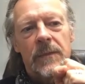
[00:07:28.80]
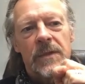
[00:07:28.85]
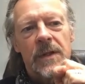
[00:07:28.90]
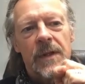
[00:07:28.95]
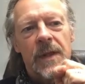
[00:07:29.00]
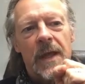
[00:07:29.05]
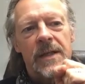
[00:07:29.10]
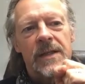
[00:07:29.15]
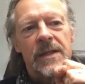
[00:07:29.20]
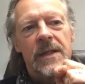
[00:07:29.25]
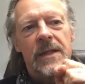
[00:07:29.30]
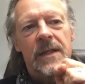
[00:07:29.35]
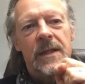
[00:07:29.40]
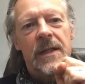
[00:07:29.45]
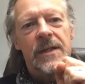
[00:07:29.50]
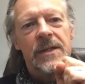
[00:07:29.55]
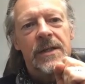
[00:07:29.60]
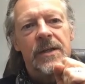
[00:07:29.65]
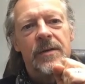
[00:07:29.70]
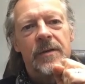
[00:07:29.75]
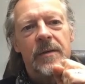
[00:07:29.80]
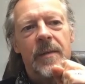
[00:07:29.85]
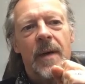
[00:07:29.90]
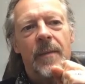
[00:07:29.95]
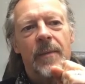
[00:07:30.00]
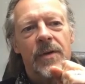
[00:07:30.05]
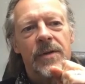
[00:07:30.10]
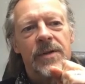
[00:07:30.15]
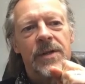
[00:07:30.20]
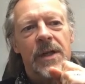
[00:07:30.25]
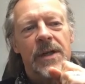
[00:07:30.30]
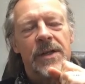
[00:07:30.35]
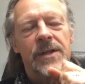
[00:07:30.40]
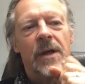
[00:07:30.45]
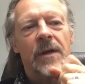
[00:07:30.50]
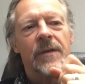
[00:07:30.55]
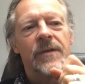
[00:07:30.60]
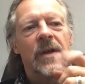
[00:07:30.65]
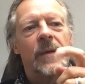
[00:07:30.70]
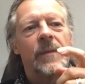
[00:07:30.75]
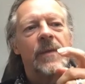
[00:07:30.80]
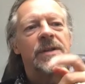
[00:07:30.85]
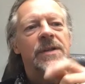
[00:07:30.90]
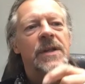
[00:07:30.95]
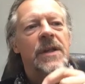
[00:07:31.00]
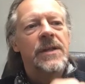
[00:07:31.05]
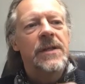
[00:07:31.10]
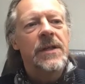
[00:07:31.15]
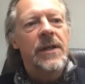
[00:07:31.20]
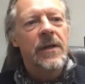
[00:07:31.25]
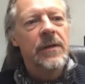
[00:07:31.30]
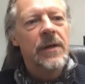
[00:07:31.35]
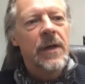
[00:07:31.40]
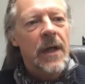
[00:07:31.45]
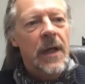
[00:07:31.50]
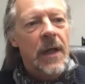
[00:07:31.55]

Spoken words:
So that's easy to remember, isn't it? So if somebody said to you,